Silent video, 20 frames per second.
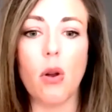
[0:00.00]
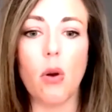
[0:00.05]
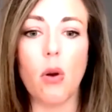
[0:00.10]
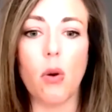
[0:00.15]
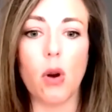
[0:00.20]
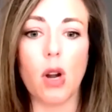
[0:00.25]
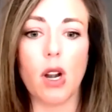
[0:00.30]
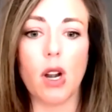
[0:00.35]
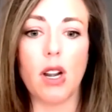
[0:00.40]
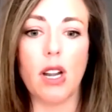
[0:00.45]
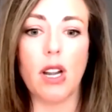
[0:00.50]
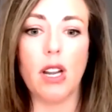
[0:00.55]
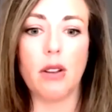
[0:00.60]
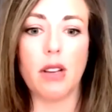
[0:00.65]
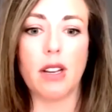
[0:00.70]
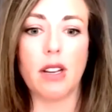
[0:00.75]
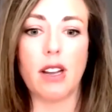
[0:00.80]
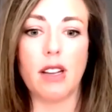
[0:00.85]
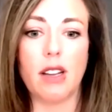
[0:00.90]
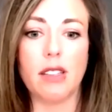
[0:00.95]
or you
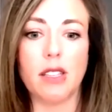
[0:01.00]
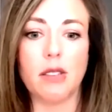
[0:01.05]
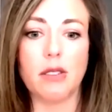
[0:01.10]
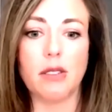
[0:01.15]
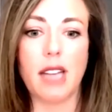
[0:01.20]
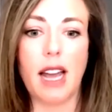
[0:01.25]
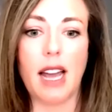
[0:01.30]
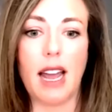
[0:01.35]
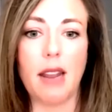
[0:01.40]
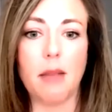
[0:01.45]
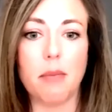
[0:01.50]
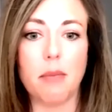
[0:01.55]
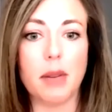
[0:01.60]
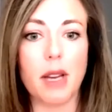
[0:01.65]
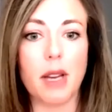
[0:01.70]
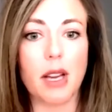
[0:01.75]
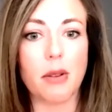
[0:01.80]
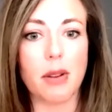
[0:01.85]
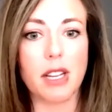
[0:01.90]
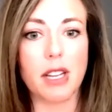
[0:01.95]
can also type
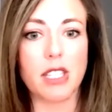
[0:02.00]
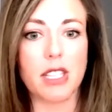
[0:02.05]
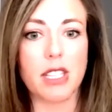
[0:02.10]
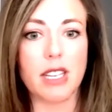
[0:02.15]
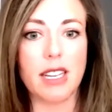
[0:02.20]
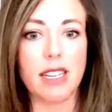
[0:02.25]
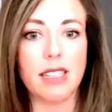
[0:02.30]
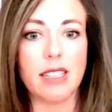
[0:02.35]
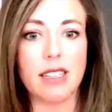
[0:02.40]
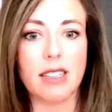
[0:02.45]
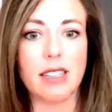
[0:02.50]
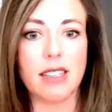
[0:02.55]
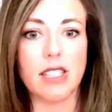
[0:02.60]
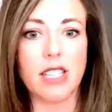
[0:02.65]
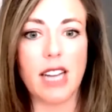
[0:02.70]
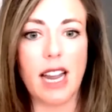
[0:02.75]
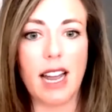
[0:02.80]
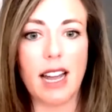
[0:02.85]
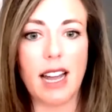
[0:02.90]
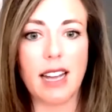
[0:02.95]
a question into the
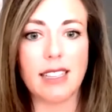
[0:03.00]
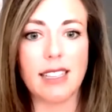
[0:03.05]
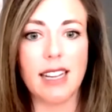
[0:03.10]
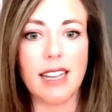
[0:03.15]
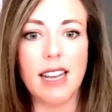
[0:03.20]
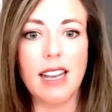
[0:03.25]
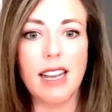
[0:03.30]
chat